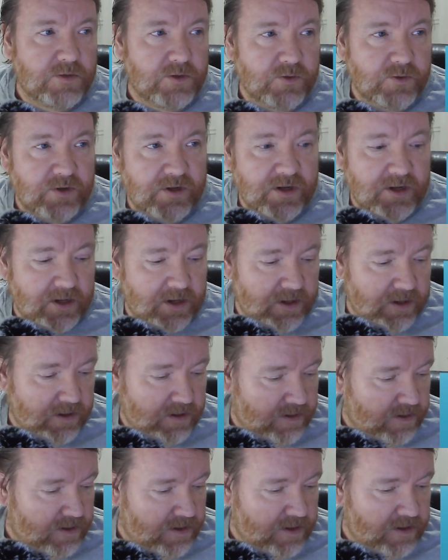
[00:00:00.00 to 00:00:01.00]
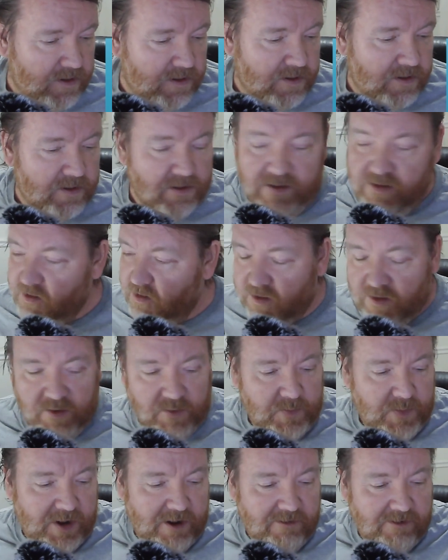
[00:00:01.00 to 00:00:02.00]
Okay, so I
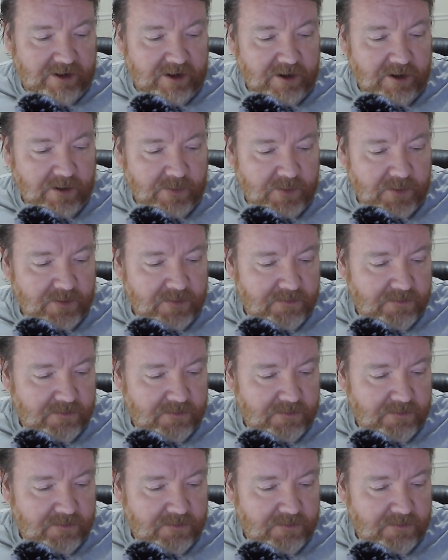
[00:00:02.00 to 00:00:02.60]
powered it up,